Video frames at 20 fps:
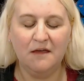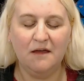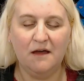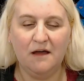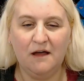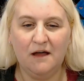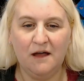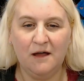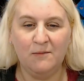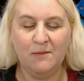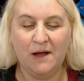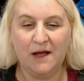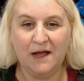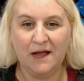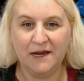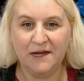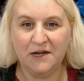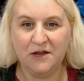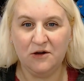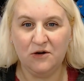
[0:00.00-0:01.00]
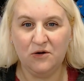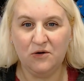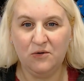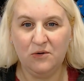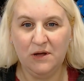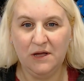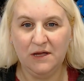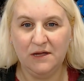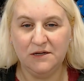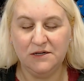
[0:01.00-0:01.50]
um, I
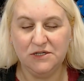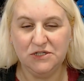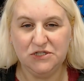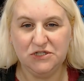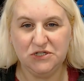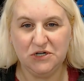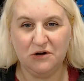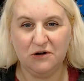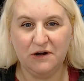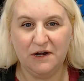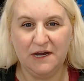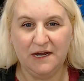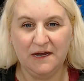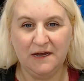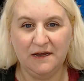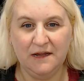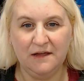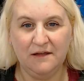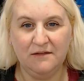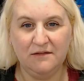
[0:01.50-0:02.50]
know during